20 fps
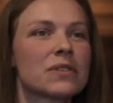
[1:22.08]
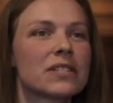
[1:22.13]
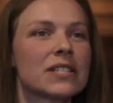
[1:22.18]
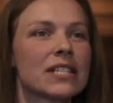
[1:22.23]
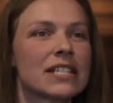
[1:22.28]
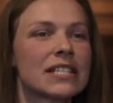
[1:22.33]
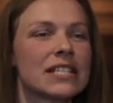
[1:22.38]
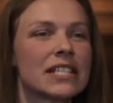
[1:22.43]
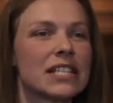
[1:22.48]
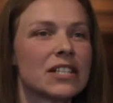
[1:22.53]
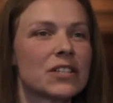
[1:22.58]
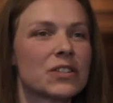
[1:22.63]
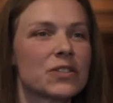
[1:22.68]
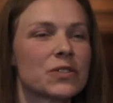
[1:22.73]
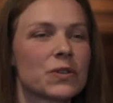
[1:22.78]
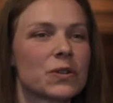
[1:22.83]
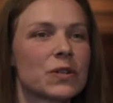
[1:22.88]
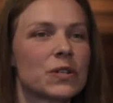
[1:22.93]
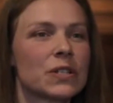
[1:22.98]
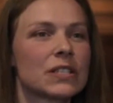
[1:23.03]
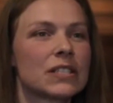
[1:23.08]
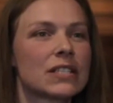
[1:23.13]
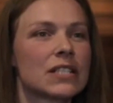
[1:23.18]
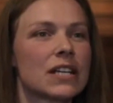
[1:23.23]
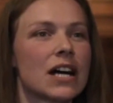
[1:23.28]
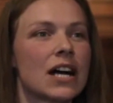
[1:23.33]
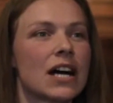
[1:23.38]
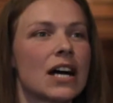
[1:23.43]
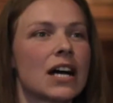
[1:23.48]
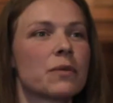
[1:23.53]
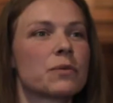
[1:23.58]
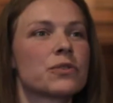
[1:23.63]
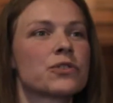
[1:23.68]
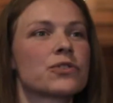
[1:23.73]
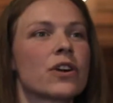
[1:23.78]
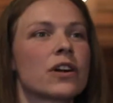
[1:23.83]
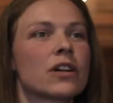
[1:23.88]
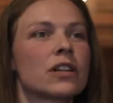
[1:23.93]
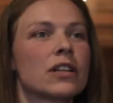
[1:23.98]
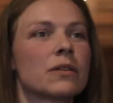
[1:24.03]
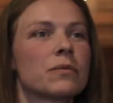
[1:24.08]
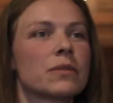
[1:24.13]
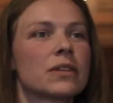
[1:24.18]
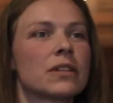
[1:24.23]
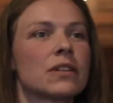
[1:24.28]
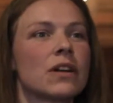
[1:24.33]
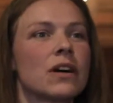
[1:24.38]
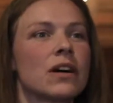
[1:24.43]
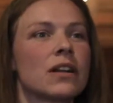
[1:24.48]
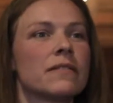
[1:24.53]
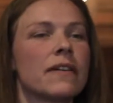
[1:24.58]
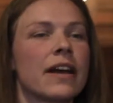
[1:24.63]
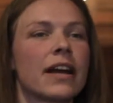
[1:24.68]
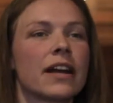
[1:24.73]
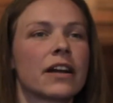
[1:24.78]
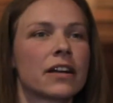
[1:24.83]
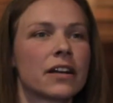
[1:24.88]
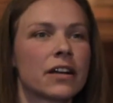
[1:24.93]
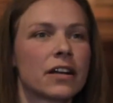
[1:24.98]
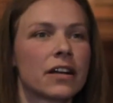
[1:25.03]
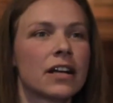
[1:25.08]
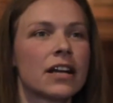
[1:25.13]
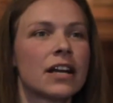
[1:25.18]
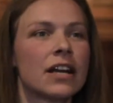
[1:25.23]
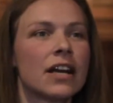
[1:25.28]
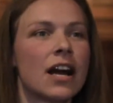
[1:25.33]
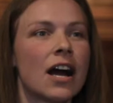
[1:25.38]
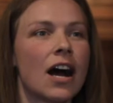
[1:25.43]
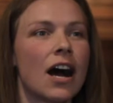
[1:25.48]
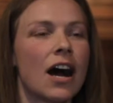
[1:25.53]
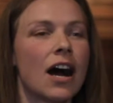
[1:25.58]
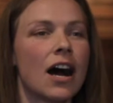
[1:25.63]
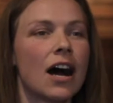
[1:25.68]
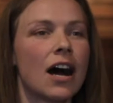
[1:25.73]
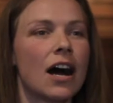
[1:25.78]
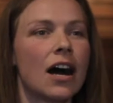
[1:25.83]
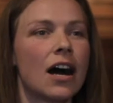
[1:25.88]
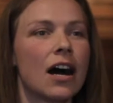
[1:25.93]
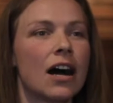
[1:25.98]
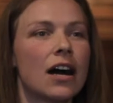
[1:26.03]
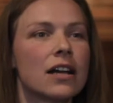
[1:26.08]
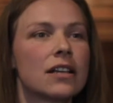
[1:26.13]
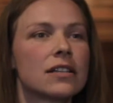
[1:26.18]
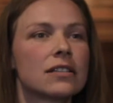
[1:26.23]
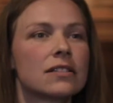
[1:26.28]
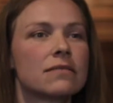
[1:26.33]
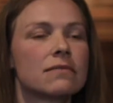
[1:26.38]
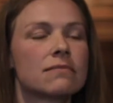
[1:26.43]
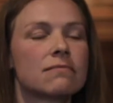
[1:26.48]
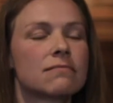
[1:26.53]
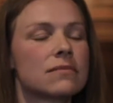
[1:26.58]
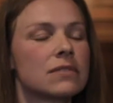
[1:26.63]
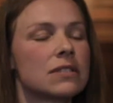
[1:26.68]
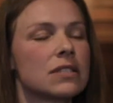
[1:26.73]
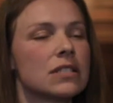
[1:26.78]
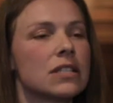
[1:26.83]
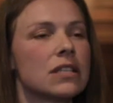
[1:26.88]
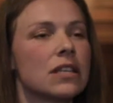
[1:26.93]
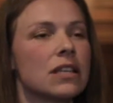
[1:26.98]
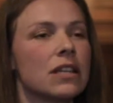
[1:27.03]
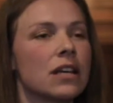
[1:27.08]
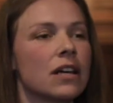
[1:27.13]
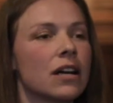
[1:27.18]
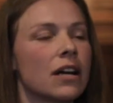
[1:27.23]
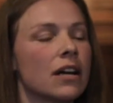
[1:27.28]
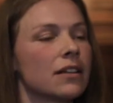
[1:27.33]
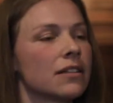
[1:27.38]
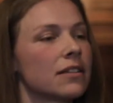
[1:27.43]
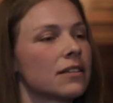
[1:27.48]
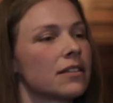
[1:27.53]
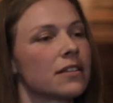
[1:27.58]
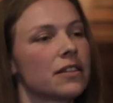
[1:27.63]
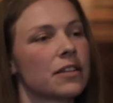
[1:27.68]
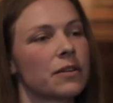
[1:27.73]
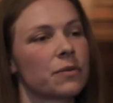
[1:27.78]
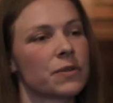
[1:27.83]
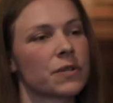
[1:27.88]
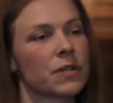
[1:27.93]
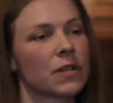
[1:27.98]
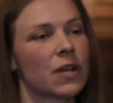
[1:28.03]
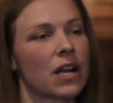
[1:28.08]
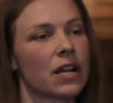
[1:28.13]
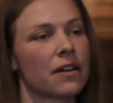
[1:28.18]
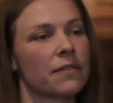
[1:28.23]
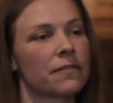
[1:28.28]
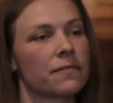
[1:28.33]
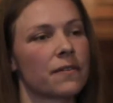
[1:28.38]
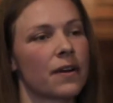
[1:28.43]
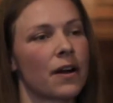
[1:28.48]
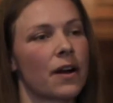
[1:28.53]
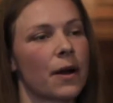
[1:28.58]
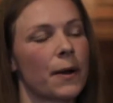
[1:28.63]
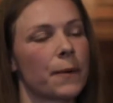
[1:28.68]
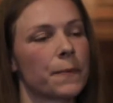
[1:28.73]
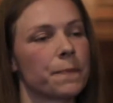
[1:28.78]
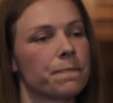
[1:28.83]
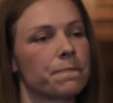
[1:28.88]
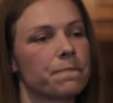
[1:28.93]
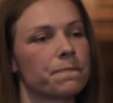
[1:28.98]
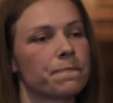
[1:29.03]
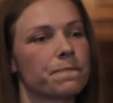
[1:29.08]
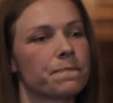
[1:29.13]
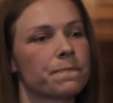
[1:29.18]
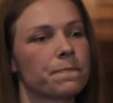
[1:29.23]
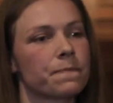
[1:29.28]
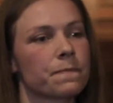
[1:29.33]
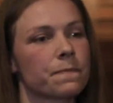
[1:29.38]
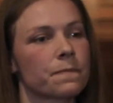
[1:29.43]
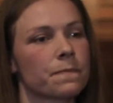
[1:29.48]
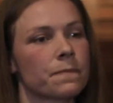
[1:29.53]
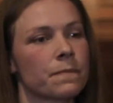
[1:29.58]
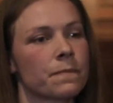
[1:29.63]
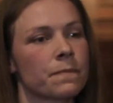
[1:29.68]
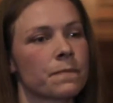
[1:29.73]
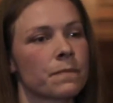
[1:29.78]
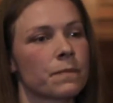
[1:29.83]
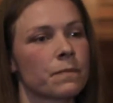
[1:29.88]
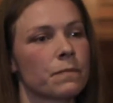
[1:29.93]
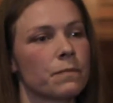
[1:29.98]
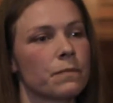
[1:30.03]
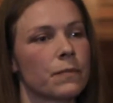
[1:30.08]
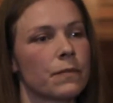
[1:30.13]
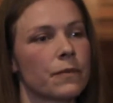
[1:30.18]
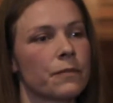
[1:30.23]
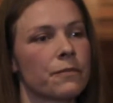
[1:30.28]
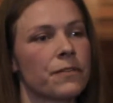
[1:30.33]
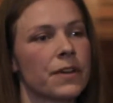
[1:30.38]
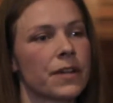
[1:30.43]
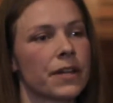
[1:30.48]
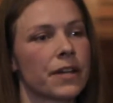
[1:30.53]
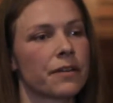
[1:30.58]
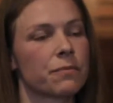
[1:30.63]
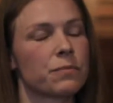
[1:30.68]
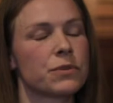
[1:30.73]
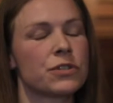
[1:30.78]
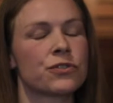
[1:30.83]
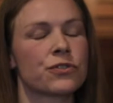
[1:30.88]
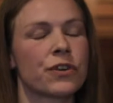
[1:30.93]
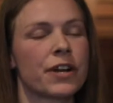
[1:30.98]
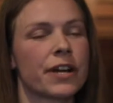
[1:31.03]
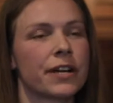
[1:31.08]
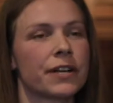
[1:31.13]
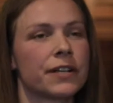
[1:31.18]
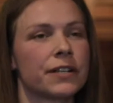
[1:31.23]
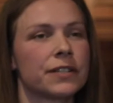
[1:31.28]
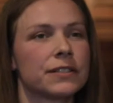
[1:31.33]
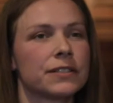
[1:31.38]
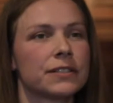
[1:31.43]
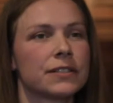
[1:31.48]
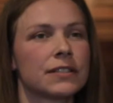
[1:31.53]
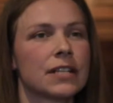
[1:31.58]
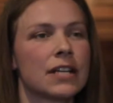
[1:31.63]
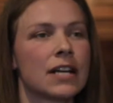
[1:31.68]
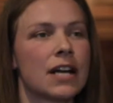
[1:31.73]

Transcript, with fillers: was 16 years old, I was struggling with a lot of anger. Uh, the, there was a lot of um, feeling of betrayal,